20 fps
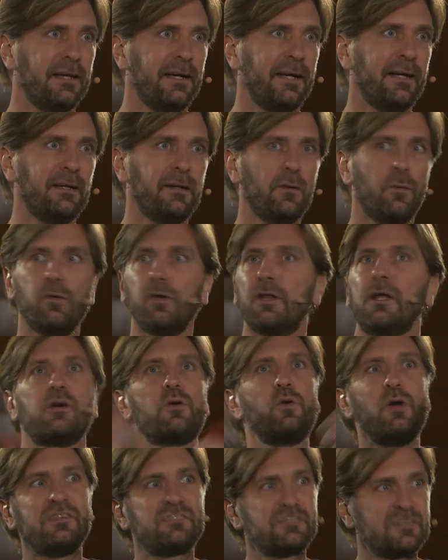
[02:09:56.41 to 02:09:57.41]
and all the
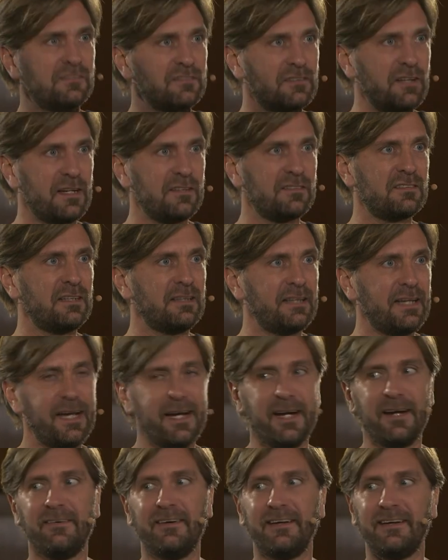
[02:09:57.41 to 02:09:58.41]
questions that is in the
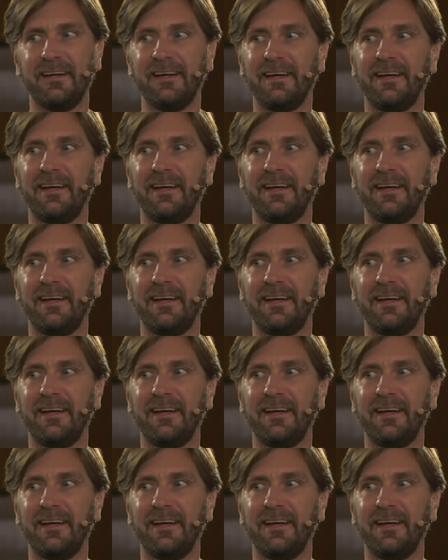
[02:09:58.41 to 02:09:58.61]
air.